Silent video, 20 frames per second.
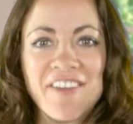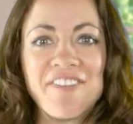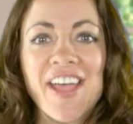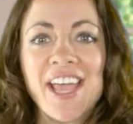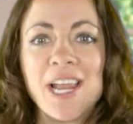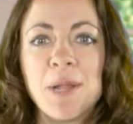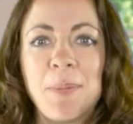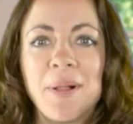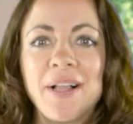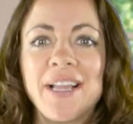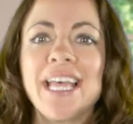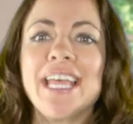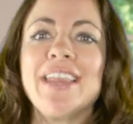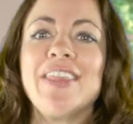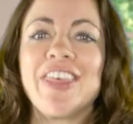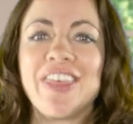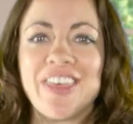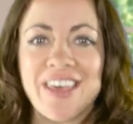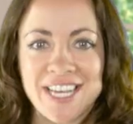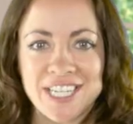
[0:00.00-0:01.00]
Available
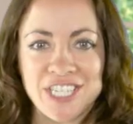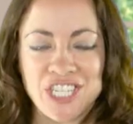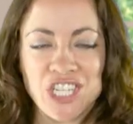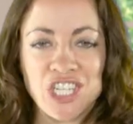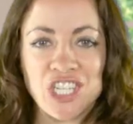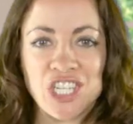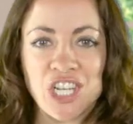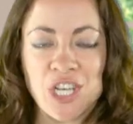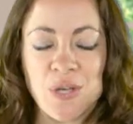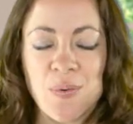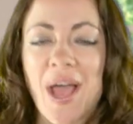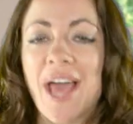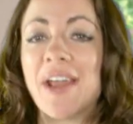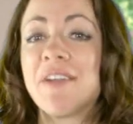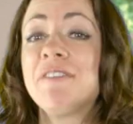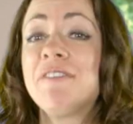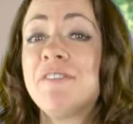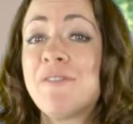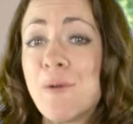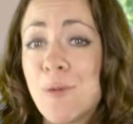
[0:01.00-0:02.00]
in 32
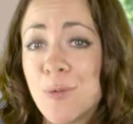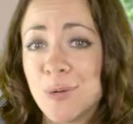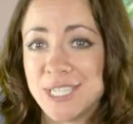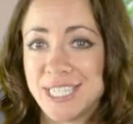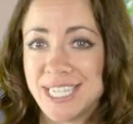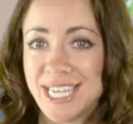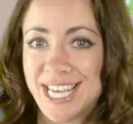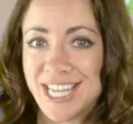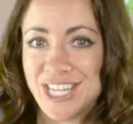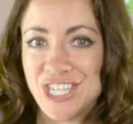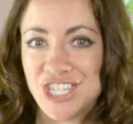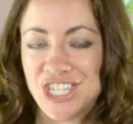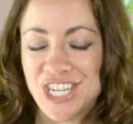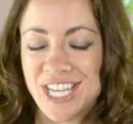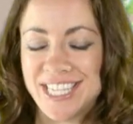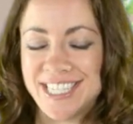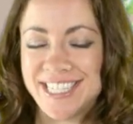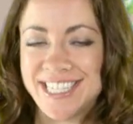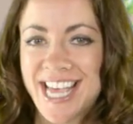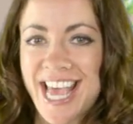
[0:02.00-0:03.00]
and 40
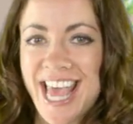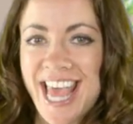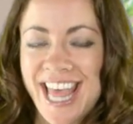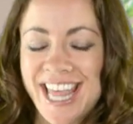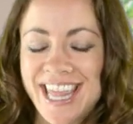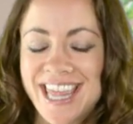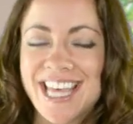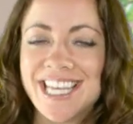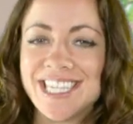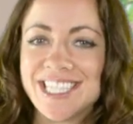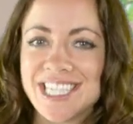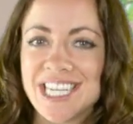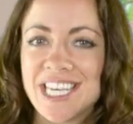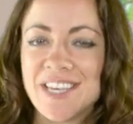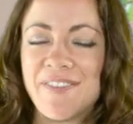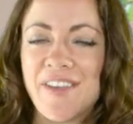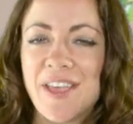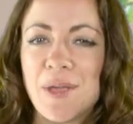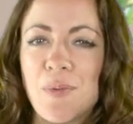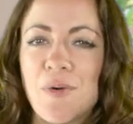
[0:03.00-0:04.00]
inches, this
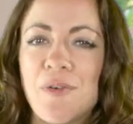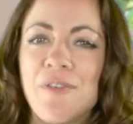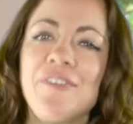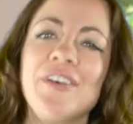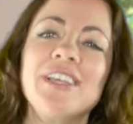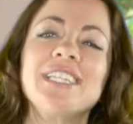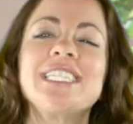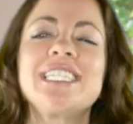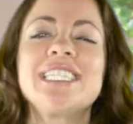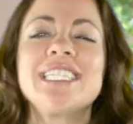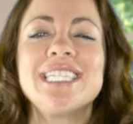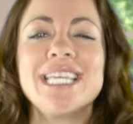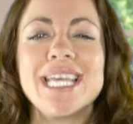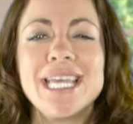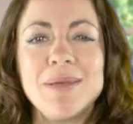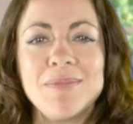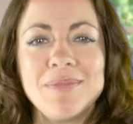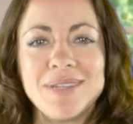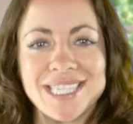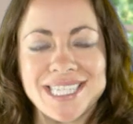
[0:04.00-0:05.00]
TV will fit
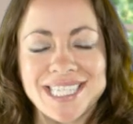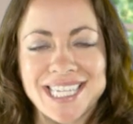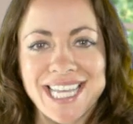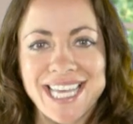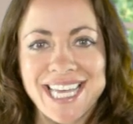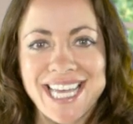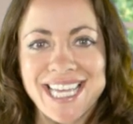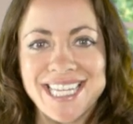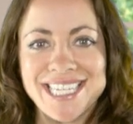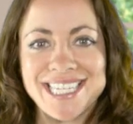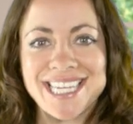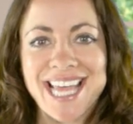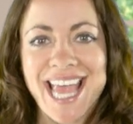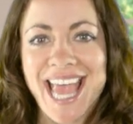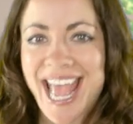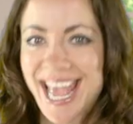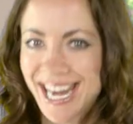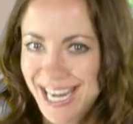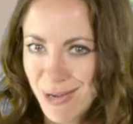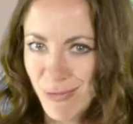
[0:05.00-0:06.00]
seamlessly into
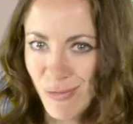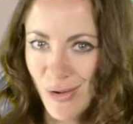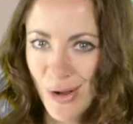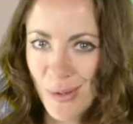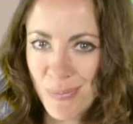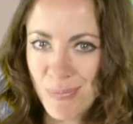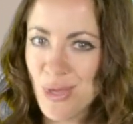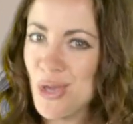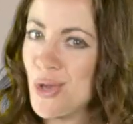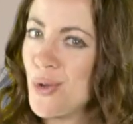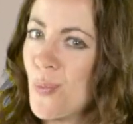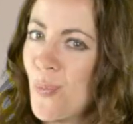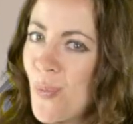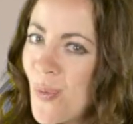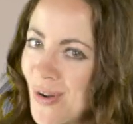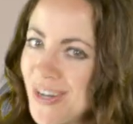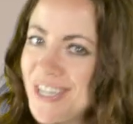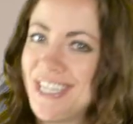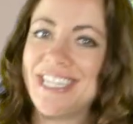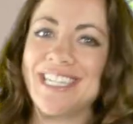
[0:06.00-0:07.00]
any room you
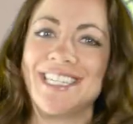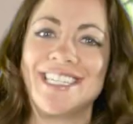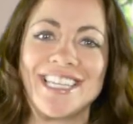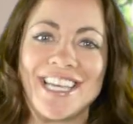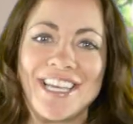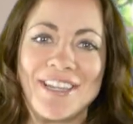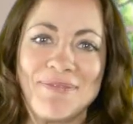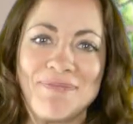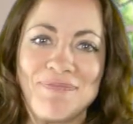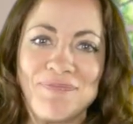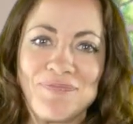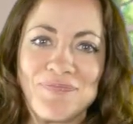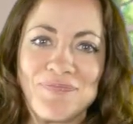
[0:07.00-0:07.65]
want it in.